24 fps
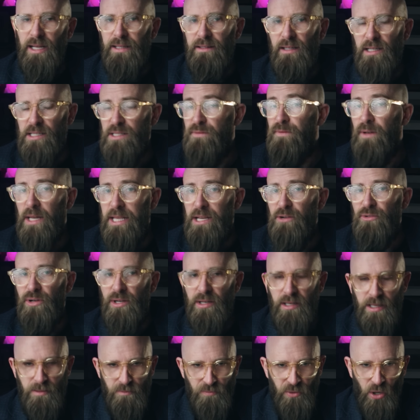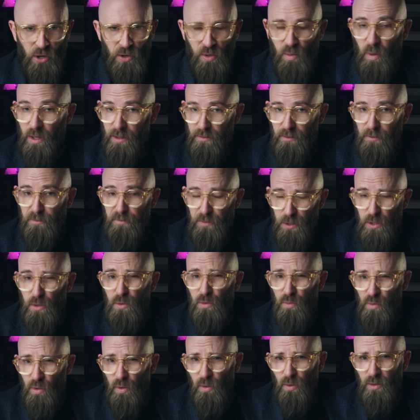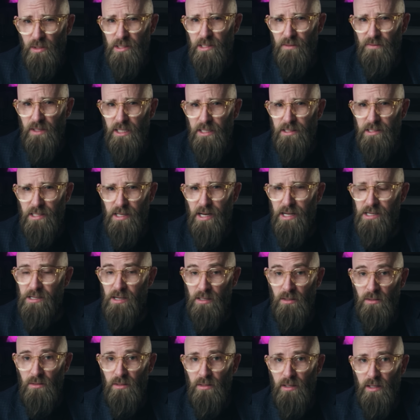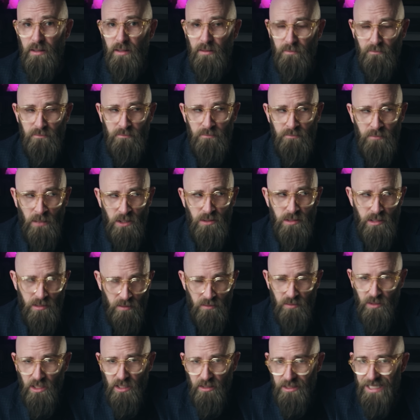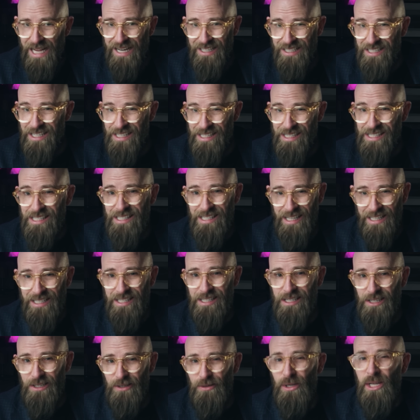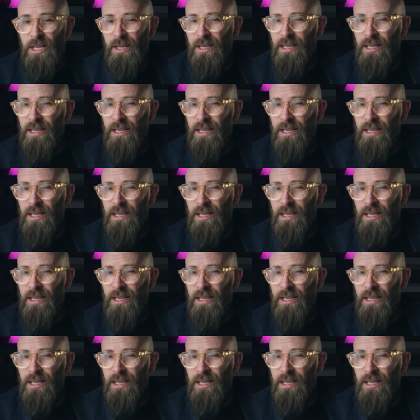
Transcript: and thus flagrantly broke one of the few rules of the international order that most of the world actually sticks to.